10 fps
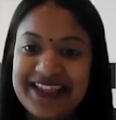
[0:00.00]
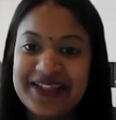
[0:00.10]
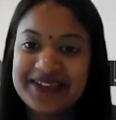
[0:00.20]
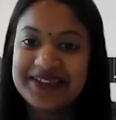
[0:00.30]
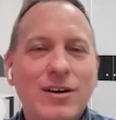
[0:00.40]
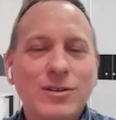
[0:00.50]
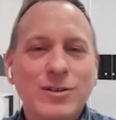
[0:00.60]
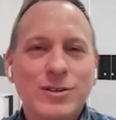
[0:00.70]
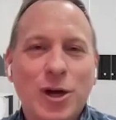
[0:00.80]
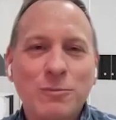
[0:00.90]
Now,
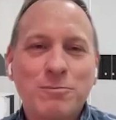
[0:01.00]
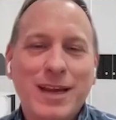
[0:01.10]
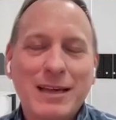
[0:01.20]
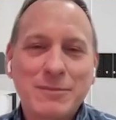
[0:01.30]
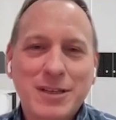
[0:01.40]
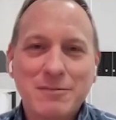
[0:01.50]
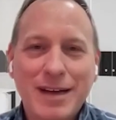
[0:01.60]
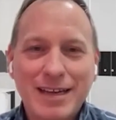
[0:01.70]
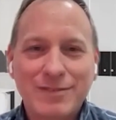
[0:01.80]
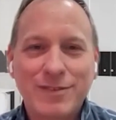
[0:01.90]
don't blame
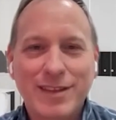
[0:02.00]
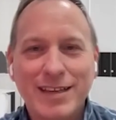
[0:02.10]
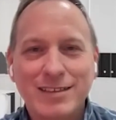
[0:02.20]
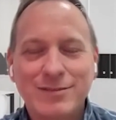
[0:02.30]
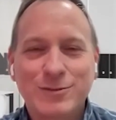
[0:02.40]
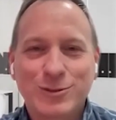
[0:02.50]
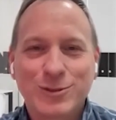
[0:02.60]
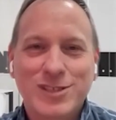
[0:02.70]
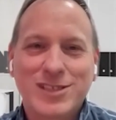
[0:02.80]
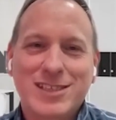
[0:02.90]
Kimeya for that. Of
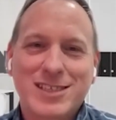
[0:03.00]
course,